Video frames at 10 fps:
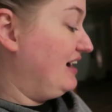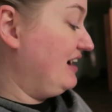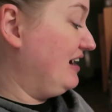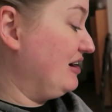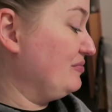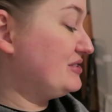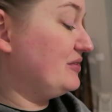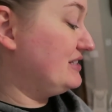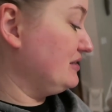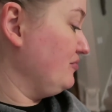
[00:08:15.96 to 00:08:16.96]
Um,
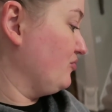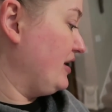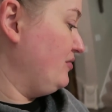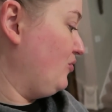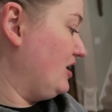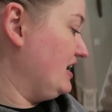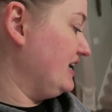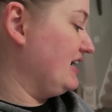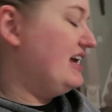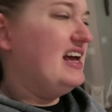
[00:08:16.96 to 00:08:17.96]
so it's some red
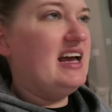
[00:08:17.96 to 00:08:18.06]
wine,